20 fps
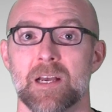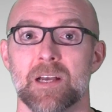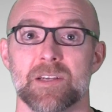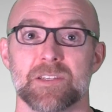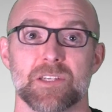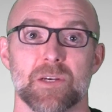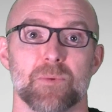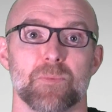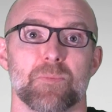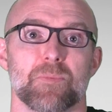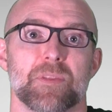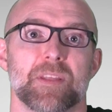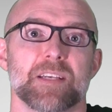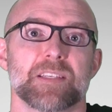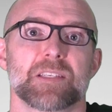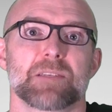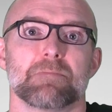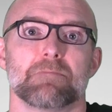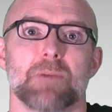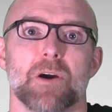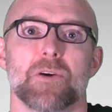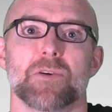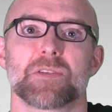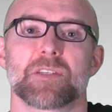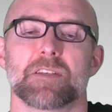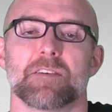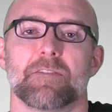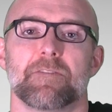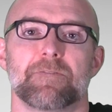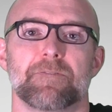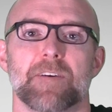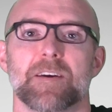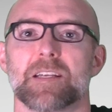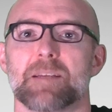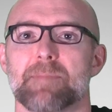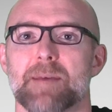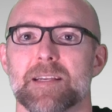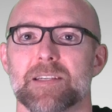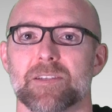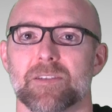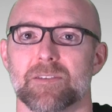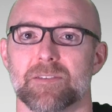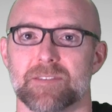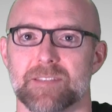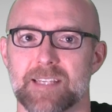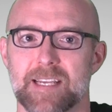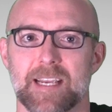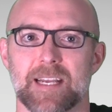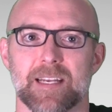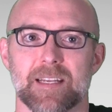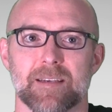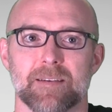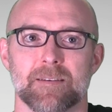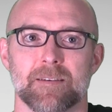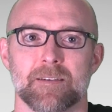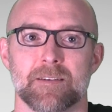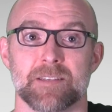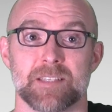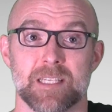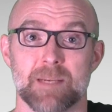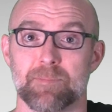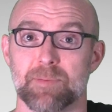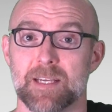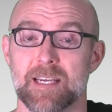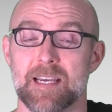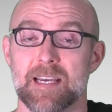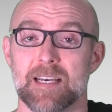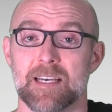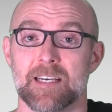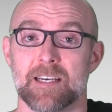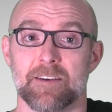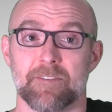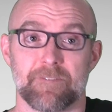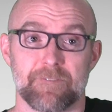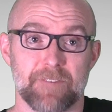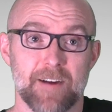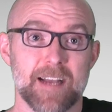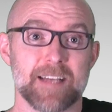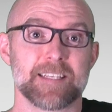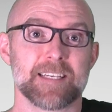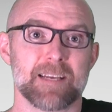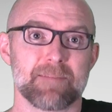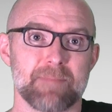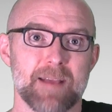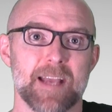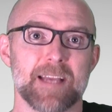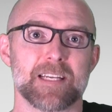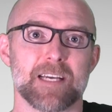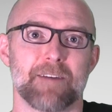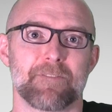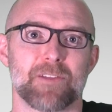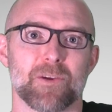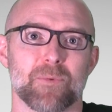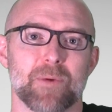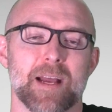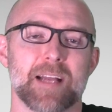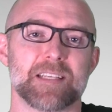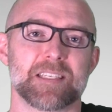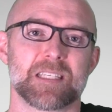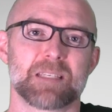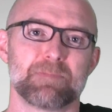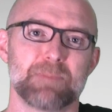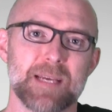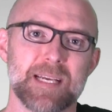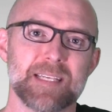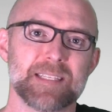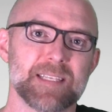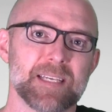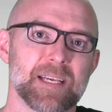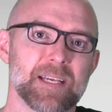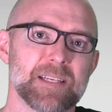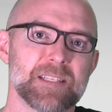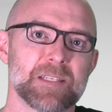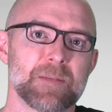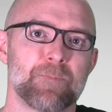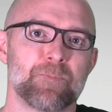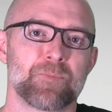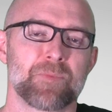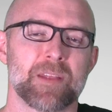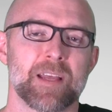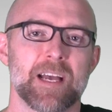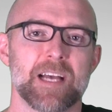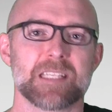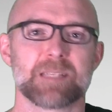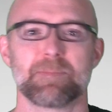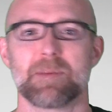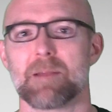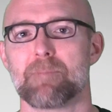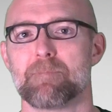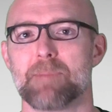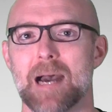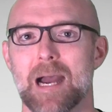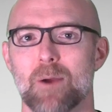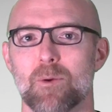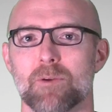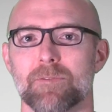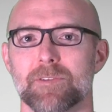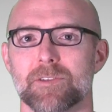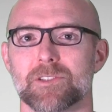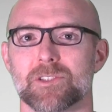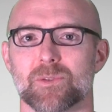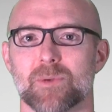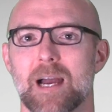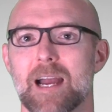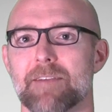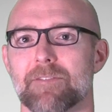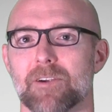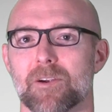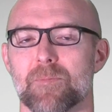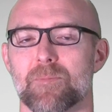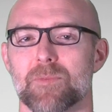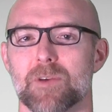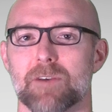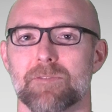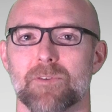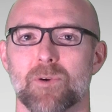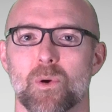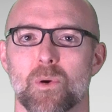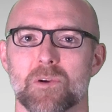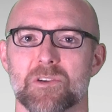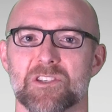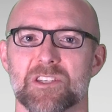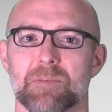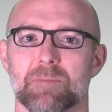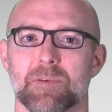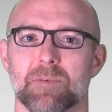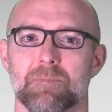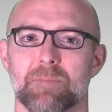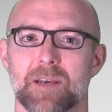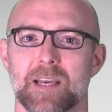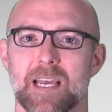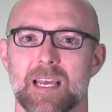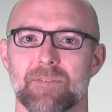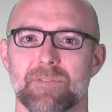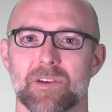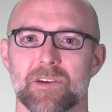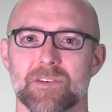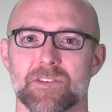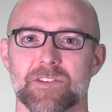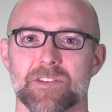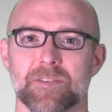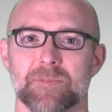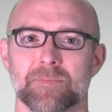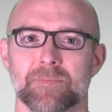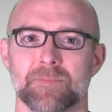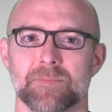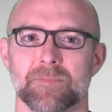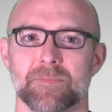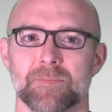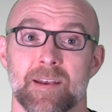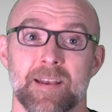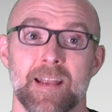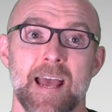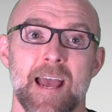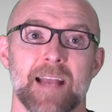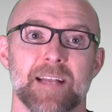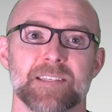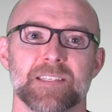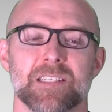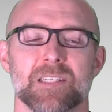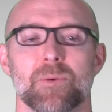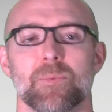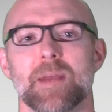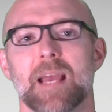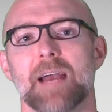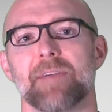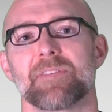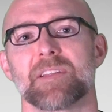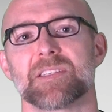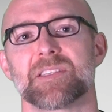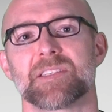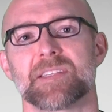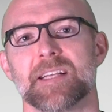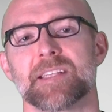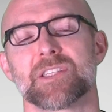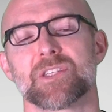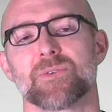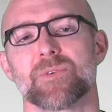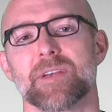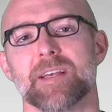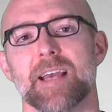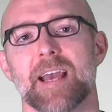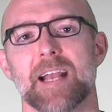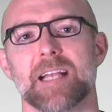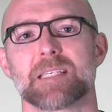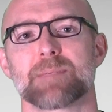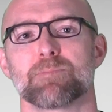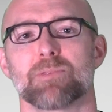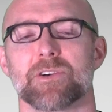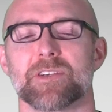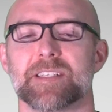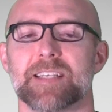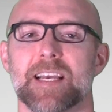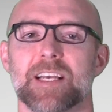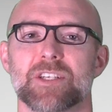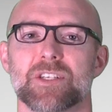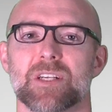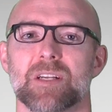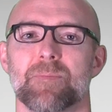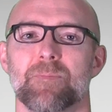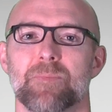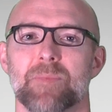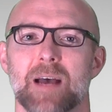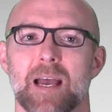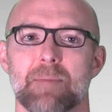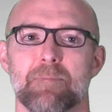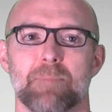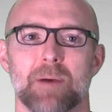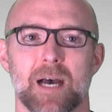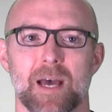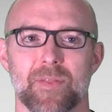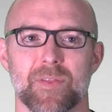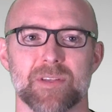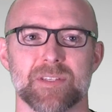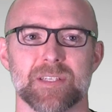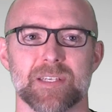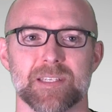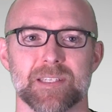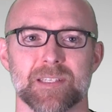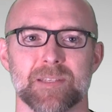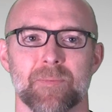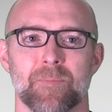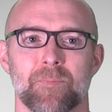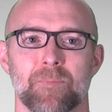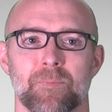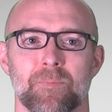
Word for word: So this most fundamental need, simply finding a mate of the right species, has been a powerful driver of courtship behaviors. Next, we have the sensory exploitation hypothesis.